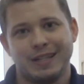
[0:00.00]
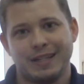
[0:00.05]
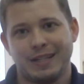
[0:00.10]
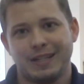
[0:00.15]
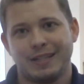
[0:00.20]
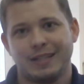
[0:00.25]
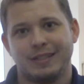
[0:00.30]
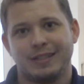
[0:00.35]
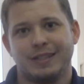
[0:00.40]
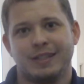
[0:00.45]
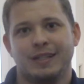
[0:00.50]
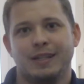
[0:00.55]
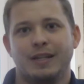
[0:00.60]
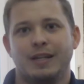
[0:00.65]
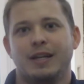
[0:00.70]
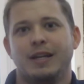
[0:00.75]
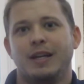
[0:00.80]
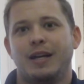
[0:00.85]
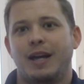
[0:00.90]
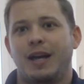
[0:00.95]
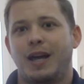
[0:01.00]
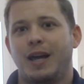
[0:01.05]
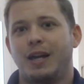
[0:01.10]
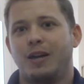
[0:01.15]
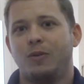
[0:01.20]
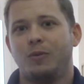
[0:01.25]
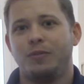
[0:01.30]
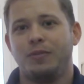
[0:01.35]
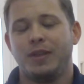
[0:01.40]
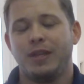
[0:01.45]
I
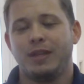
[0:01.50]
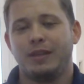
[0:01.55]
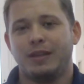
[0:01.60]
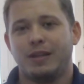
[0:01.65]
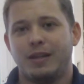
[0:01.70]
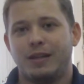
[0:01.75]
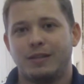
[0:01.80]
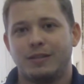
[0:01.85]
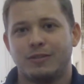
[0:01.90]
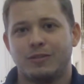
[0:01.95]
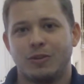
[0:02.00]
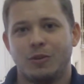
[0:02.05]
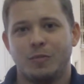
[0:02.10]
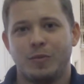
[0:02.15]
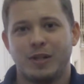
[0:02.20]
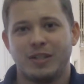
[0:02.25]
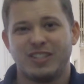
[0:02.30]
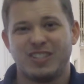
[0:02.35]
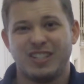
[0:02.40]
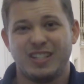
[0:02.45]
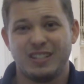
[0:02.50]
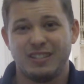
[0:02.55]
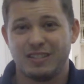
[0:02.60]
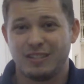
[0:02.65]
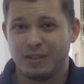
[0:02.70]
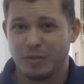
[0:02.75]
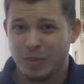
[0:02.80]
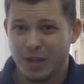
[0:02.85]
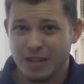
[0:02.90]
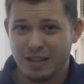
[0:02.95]
don't think that so much needs
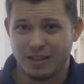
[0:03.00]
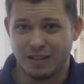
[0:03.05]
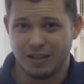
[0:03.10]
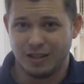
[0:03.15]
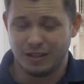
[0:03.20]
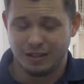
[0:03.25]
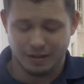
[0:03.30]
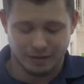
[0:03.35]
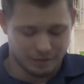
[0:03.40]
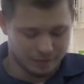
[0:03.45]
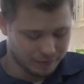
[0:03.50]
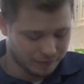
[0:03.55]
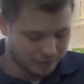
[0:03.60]
to be there?